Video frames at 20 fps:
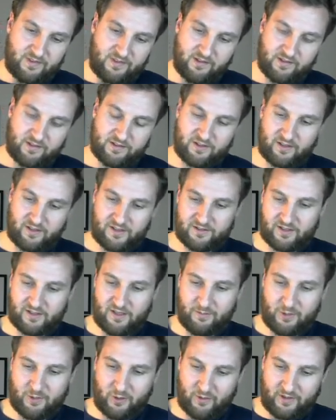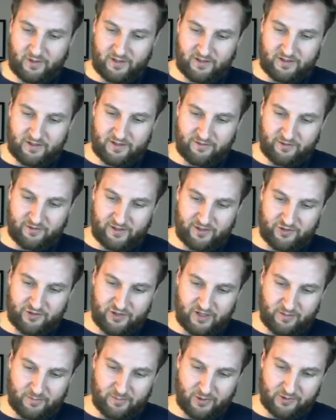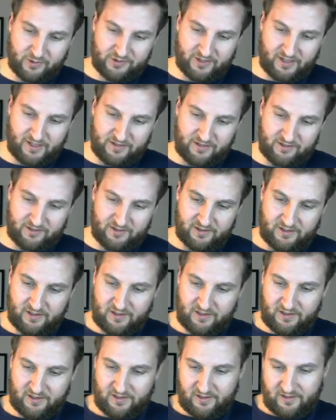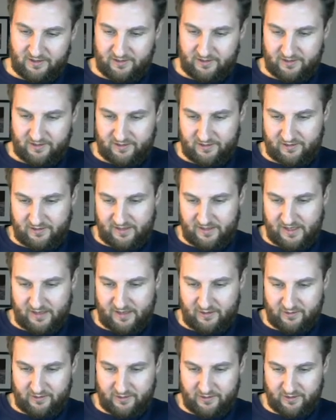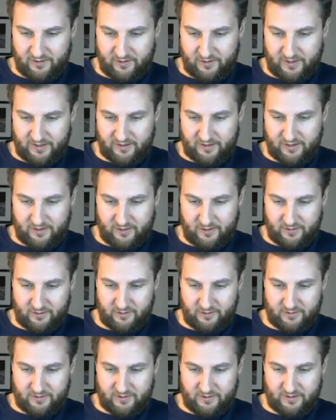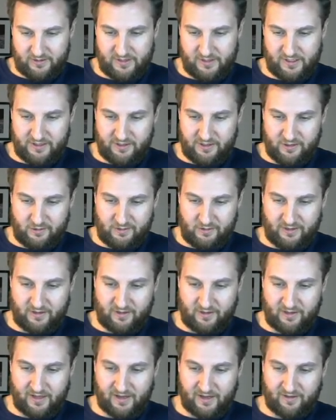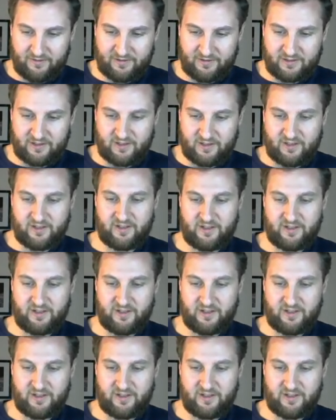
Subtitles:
So let's keep going and differentiate both sides. So now you can go du on the left.